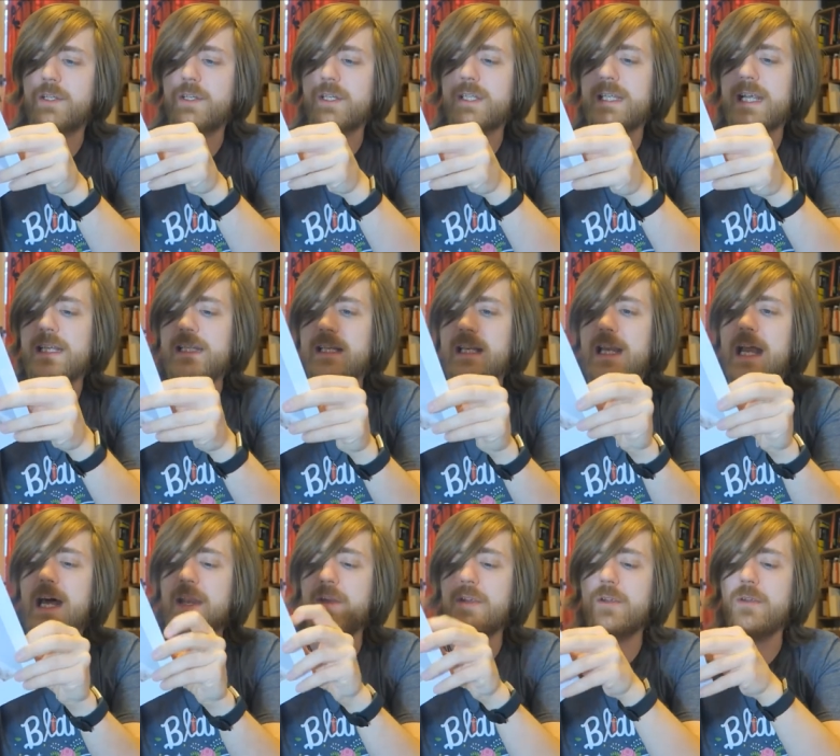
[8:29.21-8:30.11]
It just says
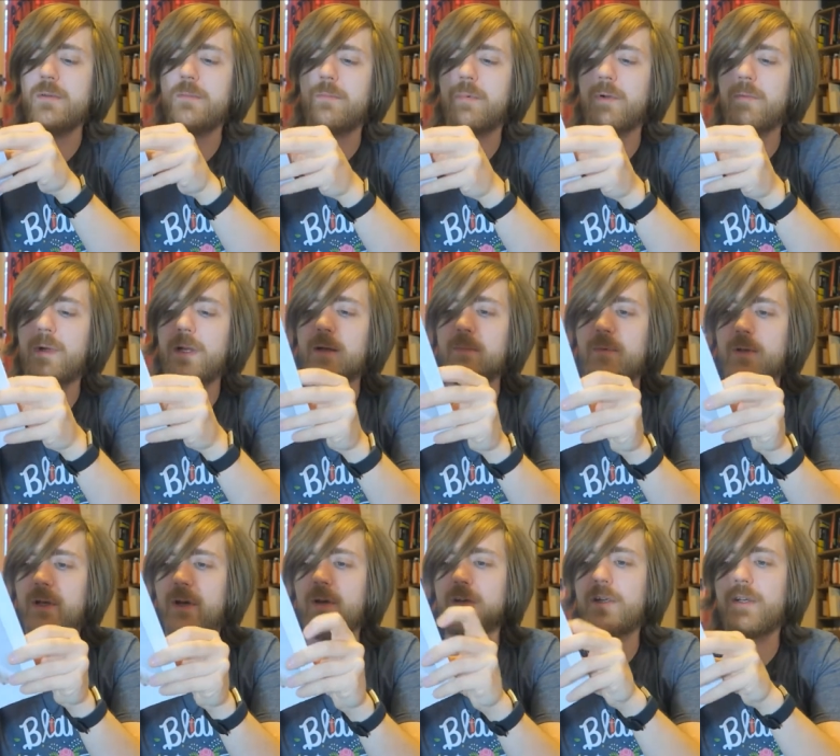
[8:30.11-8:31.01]
Lanu, but when I
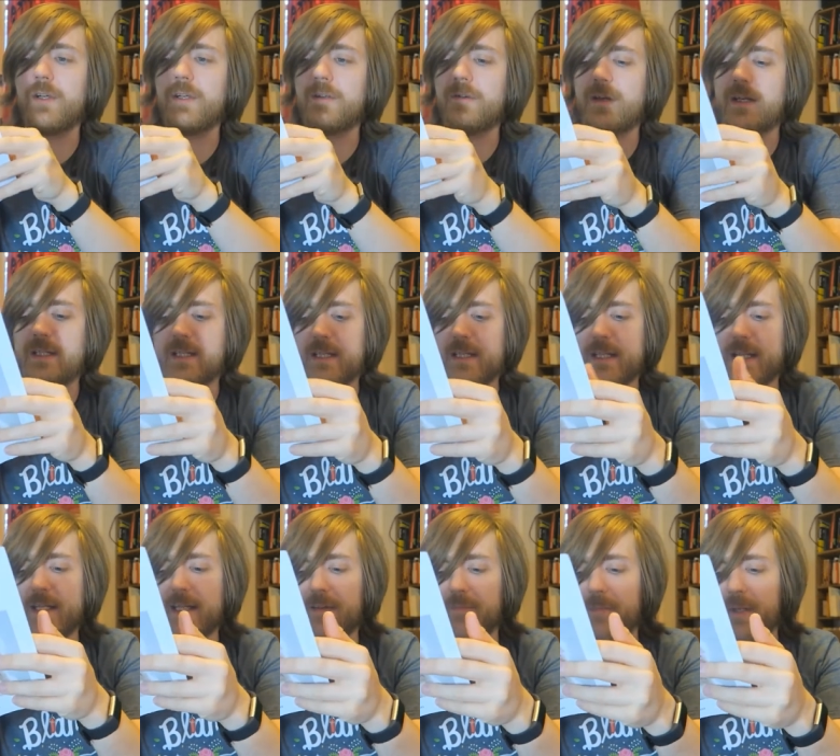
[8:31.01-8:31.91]
put it on Goodreads, it
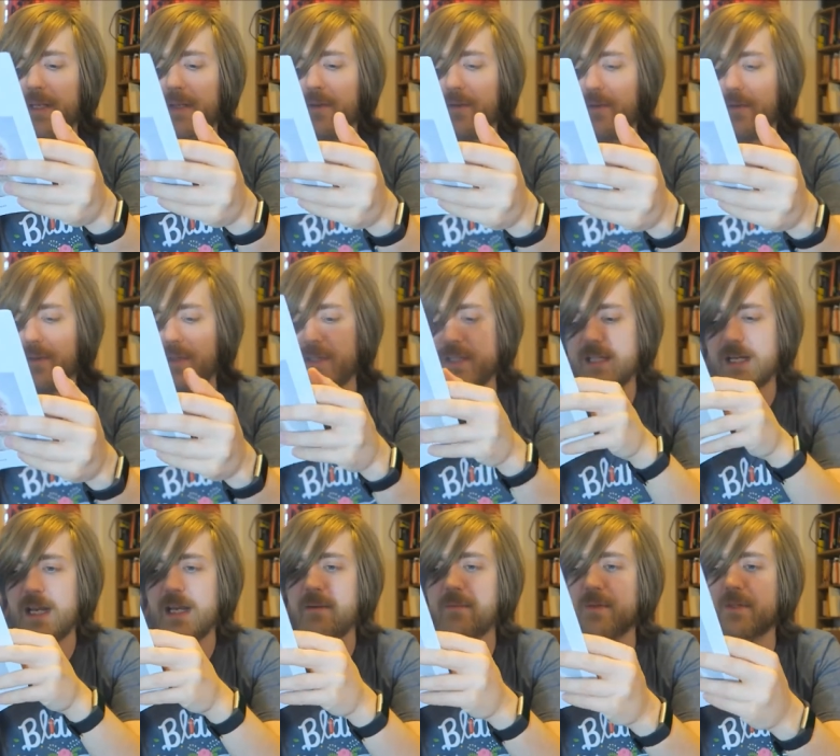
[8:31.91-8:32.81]
did give me an
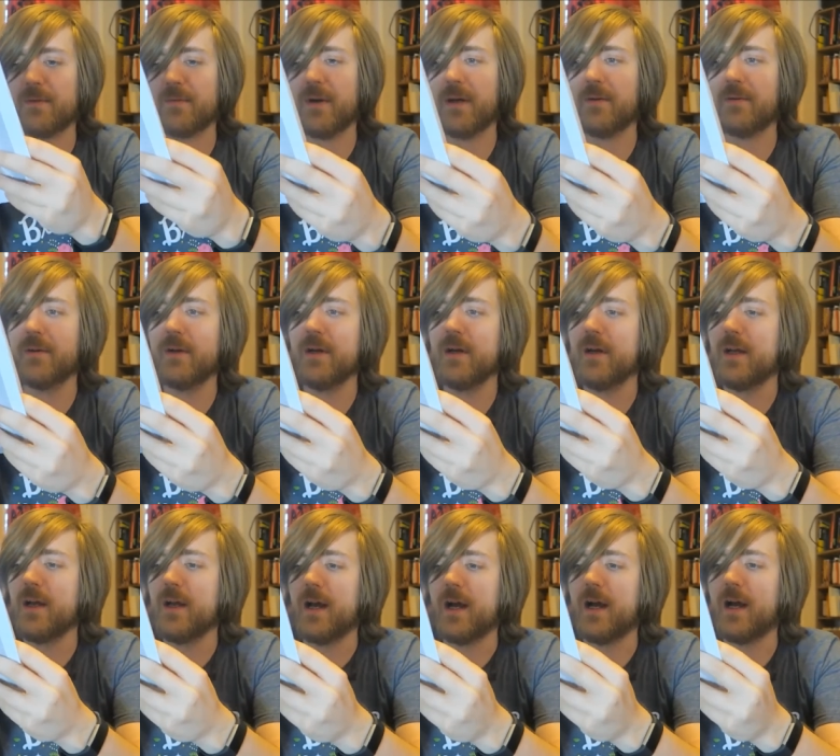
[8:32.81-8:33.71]
author's name as well.
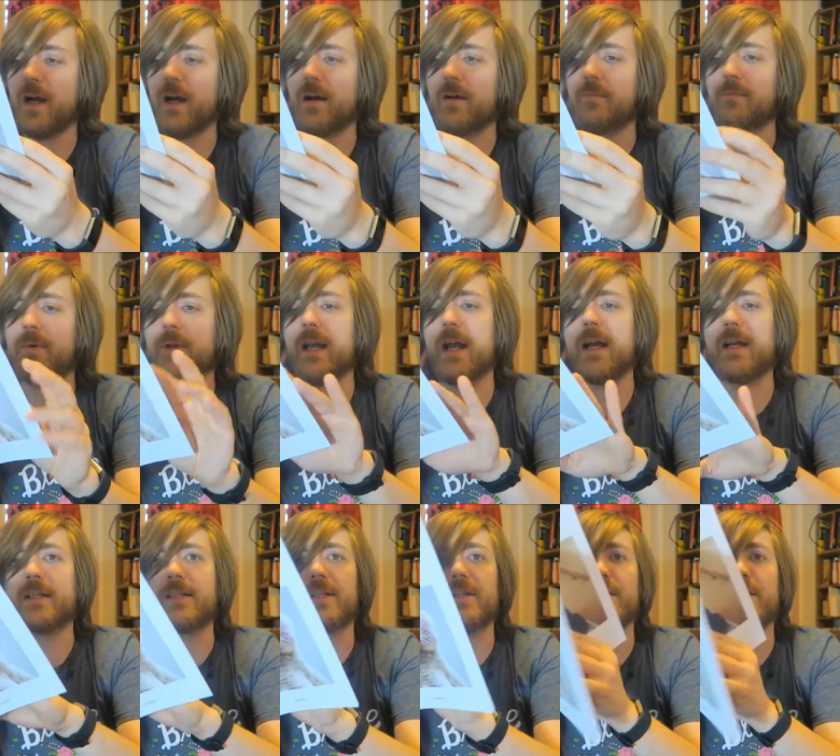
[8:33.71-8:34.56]
But yeah,